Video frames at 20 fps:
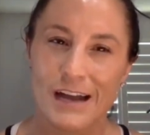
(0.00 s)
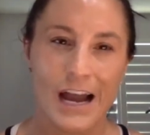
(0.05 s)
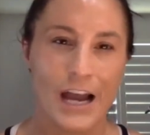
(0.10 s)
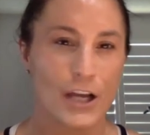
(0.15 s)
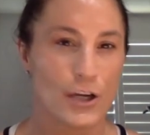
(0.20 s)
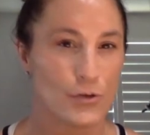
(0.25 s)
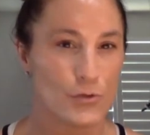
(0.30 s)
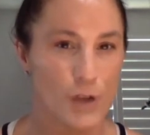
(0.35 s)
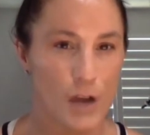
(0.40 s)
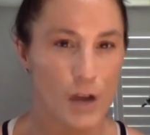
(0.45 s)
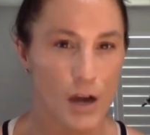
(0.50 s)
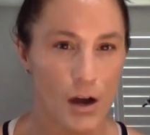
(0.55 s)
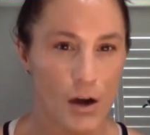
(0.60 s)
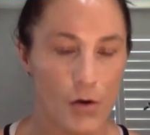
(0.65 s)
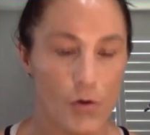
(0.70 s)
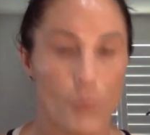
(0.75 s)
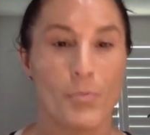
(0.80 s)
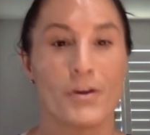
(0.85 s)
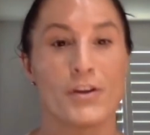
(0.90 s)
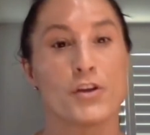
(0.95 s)
I don't
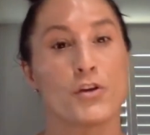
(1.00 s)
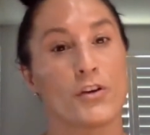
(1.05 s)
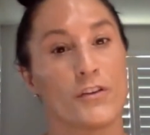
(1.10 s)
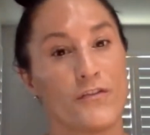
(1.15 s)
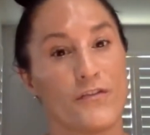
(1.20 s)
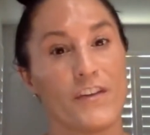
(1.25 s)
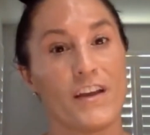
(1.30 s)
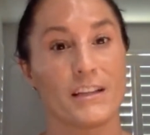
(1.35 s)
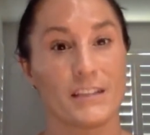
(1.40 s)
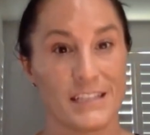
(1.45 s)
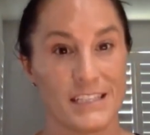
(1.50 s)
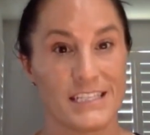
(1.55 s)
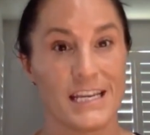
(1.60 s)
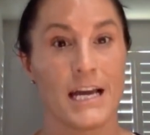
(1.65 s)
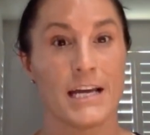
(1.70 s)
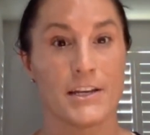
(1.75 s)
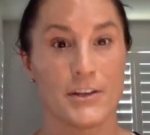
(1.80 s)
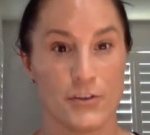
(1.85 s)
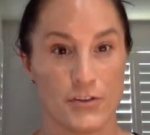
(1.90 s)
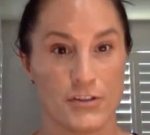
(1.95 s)
know, but you'll feel a
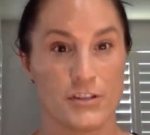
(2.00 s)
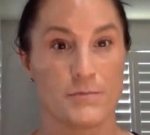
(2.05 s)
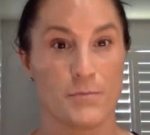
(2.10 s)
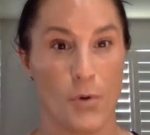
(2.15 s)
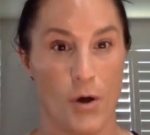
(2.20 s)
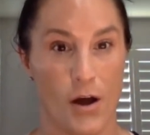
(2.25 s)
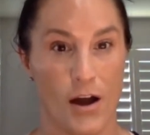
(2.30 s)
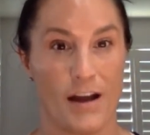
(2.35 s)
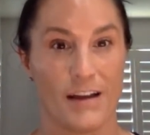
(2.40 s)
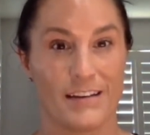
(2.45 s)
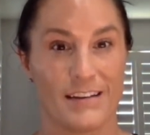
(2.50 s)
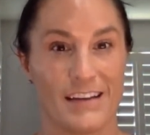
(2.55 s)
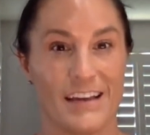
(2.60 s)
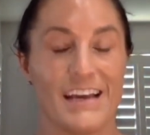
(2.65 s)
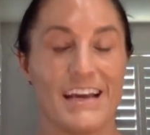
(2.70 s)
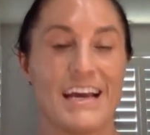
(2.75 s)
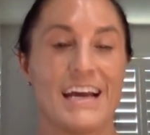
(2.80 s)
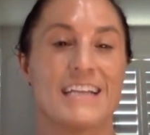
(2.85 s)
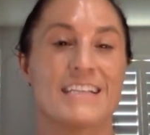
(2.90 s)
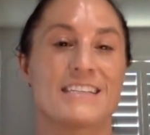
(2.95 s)
tender spot.
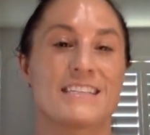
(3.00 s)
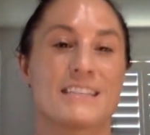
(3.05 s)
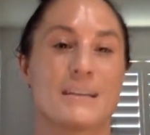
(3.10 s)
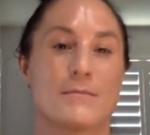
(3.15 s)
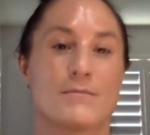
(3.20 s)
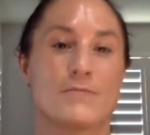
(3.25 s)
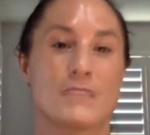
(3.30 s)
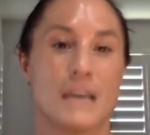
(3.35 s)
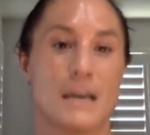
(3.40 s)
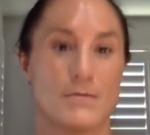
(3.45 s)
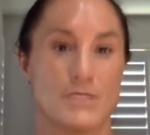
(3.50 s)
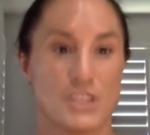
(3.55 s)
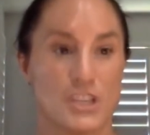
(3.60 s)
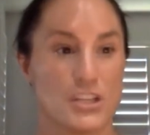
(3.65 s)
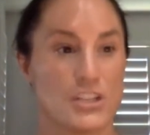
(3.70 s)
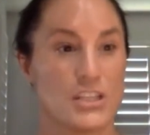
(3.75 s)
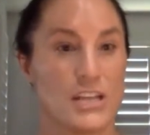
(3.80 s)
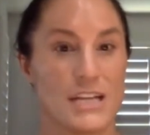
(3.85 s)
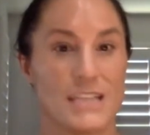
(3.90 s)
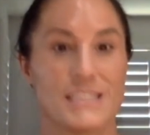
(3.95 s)
And sometimes
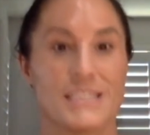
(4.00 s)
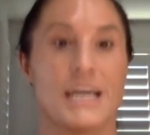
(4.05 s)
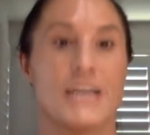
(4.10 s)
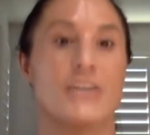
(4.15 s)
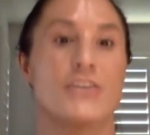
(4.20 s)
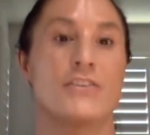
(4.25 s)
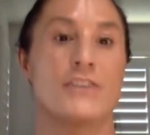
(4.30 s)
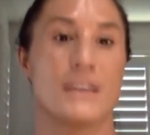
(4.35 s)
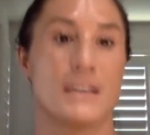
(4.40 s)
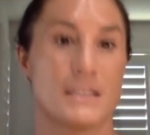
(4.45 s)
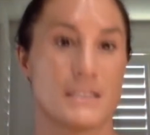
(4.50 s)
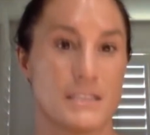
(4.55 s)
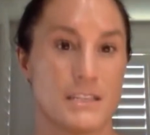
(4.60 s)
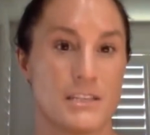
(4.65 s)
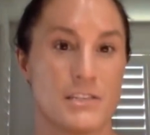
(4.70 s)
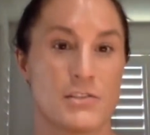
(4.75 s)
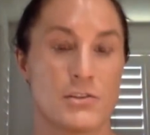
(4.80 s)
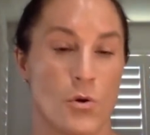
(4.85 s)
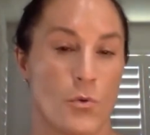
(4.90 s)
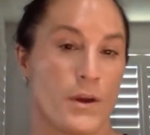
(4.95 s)
just that tenderness
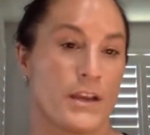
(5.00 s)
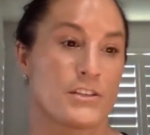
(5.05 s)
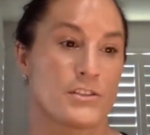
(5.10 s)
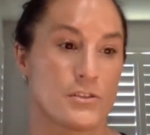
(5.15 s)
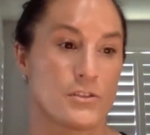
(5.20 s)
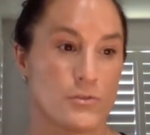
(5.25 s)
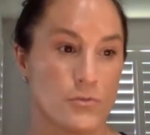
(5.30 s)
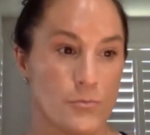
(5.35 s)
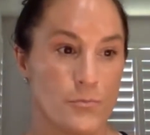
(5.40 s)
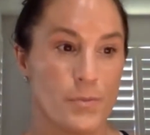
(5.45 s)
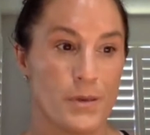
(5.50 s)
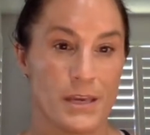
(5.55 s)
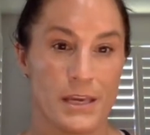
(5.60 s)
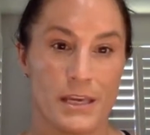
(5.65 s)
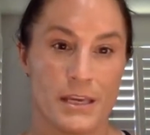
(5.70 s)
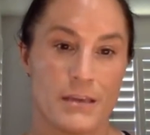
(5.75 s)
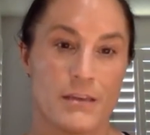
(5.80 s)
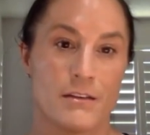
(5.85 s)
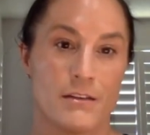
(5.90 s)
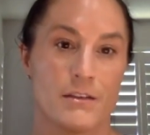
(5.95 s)
is going to
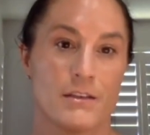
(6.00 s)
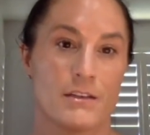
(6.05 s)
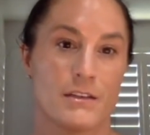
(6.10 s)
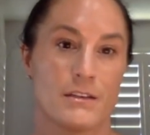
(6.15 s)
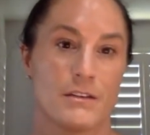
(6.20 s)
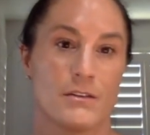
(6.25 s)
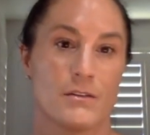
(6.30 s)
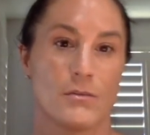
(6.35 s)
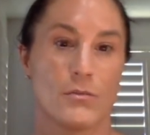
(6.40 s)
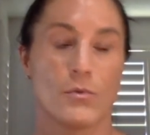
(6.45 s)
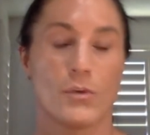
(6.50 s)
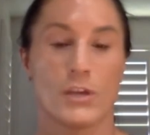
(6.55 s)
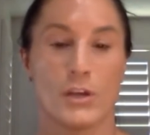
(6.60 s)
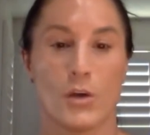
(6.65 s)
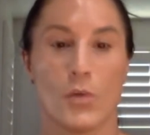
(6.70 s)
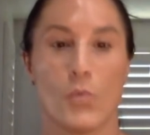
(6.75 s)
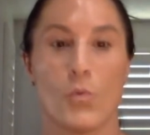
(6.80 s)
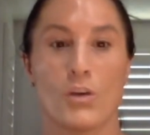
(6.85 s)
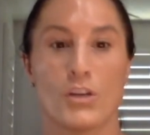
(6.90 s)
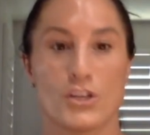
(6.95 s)
be you
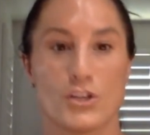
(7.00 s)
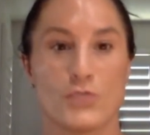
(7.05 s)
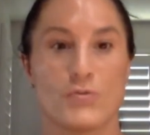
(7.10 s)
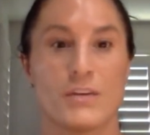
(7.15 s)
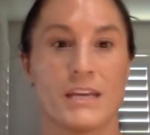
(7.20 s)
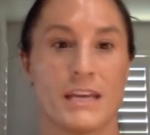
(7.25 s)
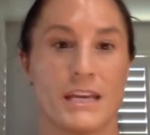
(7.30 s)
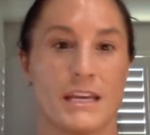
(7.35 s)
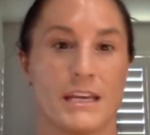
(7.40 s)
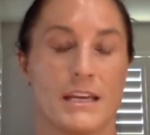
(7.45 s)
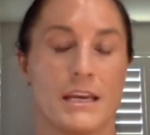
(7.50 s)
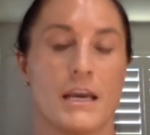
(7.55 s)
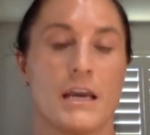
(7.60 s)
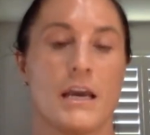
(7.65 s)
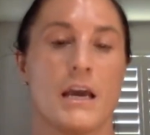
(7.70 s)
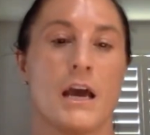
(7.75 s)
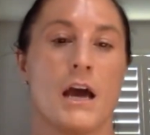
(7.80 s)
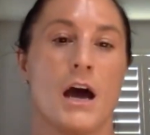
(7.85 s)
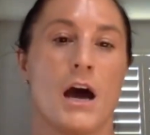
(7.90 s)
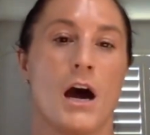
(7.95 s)
know what you need
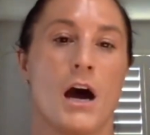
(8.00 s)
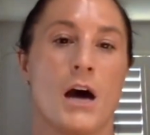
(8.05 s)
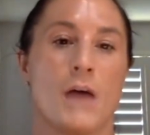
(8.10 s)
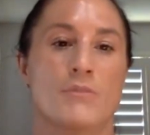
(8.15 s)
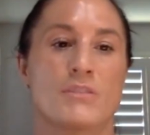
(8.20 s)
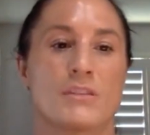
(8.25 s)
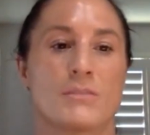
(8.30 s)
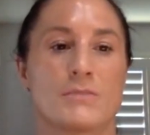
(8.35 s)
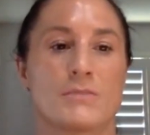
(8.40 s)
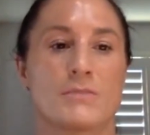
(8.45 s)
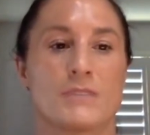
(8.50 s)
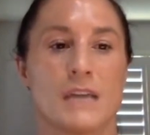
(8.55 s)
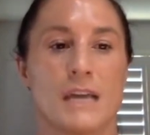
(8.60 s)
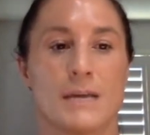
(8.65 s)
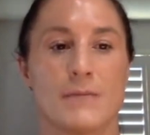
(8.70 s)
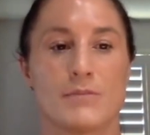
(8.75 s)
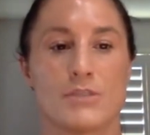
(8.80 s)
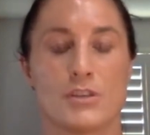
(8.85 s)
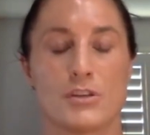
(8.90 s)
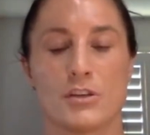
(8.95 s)
um,
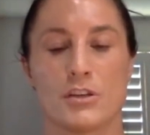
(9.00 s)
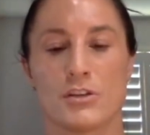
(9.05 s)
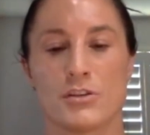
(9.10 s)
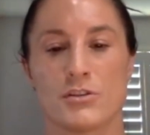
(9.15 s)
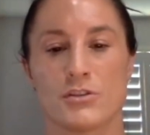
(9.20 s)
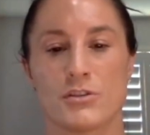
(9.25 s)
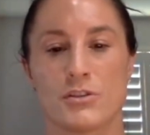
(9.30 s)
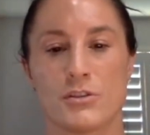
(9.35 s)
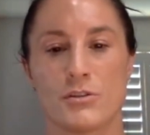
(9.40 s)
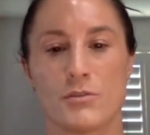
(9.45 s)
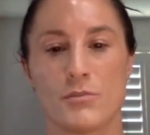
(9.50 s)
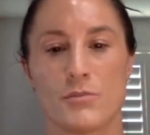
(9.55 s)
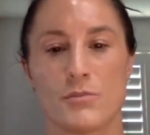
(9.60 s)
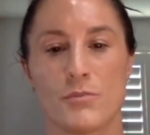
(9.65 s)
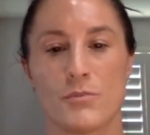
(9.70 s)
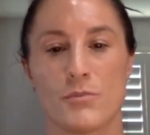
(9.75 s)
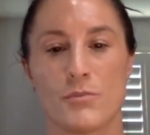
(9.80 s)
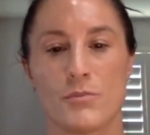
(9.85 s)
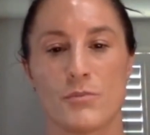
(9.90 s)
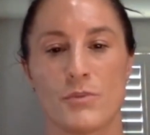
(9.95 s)
sometimes there's
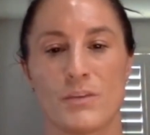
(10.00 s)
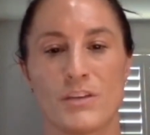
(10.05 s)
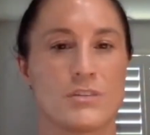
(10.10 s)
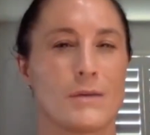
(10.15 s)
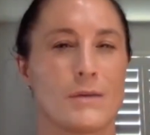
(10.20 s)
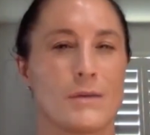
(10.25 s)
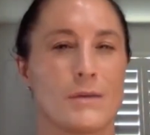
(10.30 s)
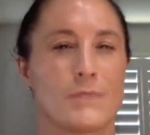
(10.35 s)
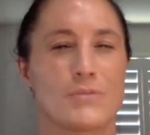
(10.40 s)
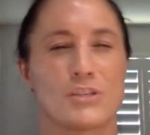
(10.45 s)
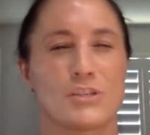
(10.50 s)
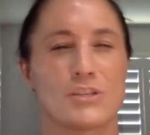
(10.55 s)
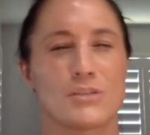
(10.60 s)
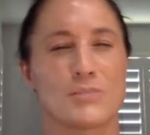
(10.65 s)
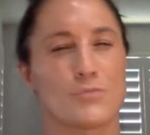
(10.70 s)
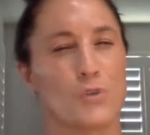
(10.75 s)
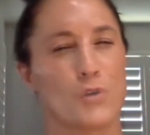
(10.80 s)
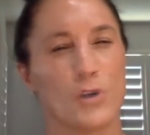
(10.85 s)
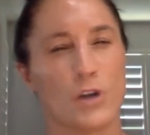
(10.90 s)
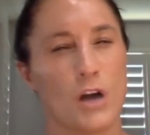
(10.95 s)
we do sometimes
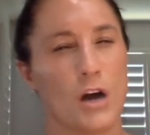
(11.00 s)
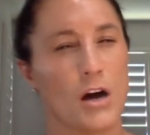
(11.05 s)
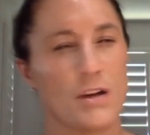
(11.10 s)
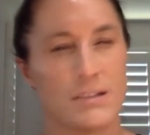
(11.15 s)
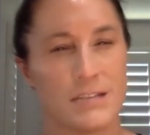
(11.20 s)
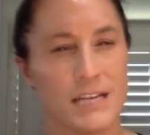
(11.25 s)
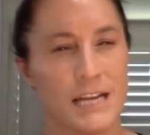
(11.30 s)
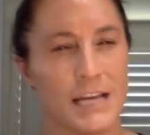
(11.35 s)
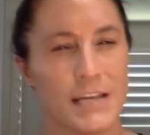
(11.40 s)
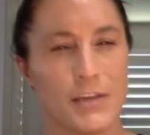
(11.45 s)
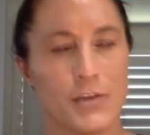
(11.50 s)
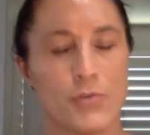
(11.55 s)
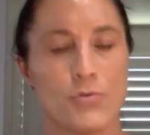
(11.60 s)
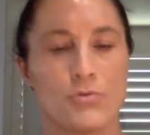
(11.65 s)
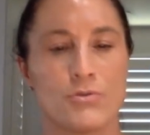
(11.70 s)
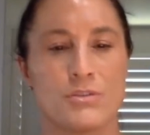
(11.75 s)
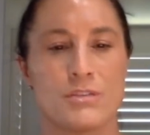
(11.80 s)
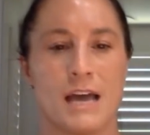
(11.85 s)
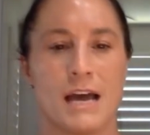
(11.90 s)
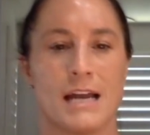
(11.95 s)
there's protocols that i
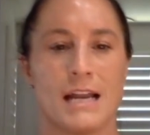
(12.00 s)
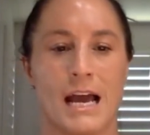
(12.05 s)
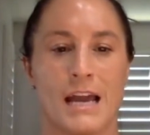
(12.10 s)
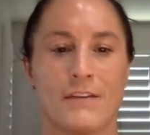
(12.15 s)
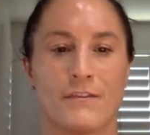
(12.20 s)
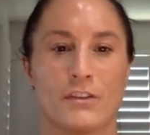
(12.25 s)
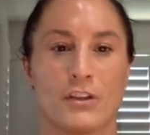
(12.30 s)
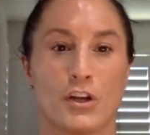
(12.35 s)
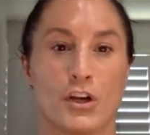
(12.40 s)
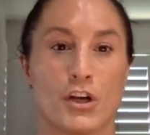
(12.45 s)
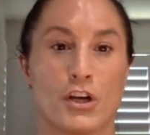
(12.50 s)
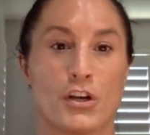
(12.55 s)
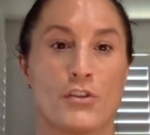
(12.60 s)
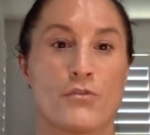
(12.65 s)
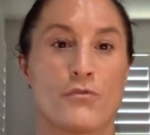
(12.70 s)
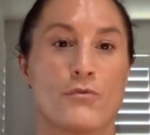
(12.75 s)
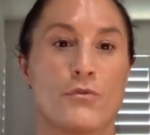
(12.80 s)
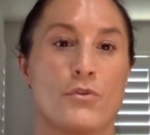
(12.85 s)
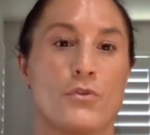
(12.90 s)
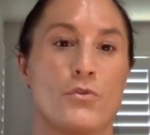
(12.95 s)
use that i've
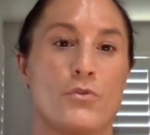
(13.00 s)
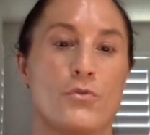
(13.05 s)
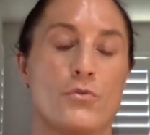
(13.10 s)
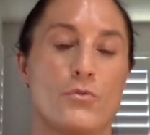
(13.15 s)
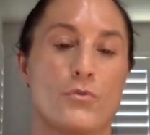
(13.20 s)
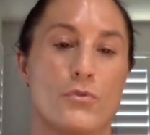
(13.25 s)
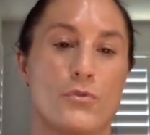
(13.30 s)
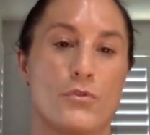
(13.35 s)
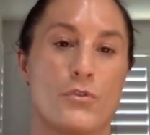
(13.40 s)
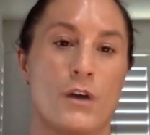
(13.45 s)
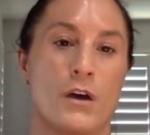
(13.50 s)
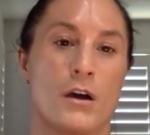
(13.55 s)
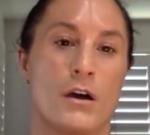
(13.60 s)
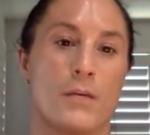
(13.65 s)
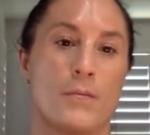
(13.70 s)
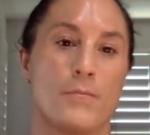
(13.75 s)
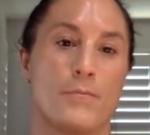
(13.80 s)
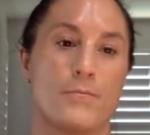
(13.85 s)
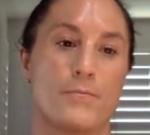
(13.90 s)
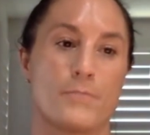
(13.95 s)
learned through
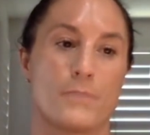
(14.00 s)
the